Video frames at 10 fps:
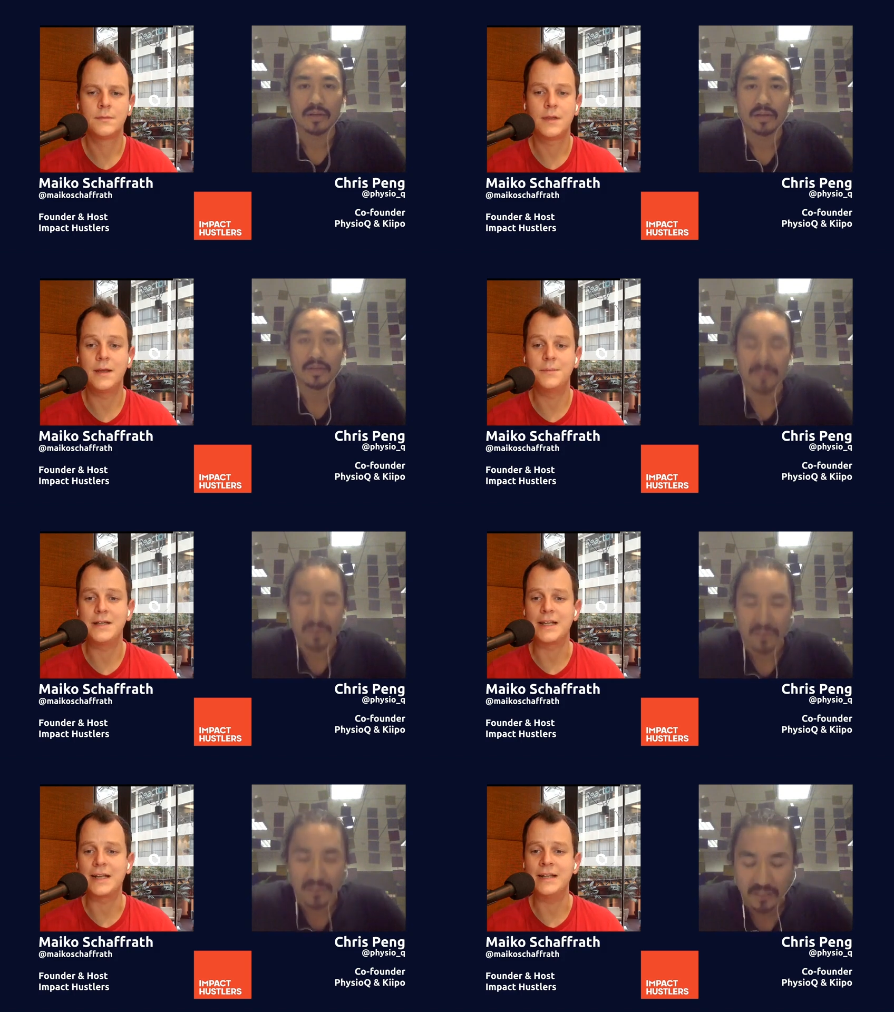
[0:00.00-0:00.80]
Speaker 1: and
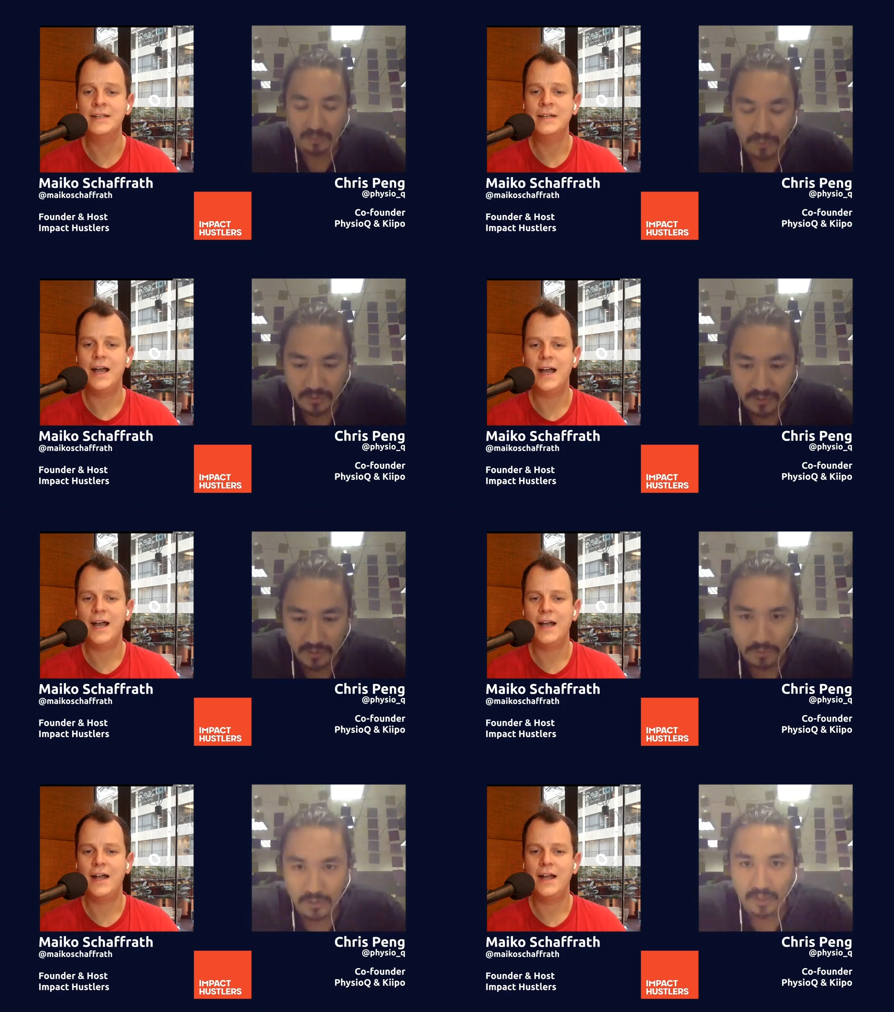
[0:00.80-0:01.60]
Amazing. the second part
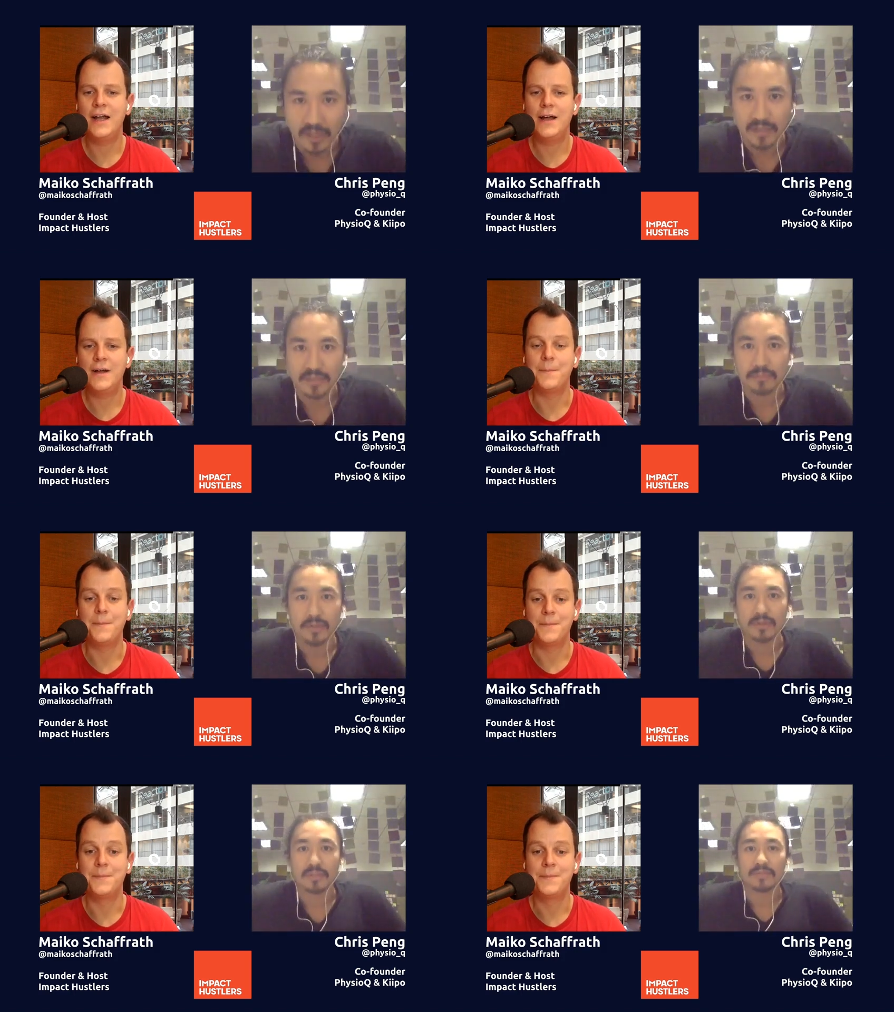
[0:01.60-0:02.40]
that uh, you were asking for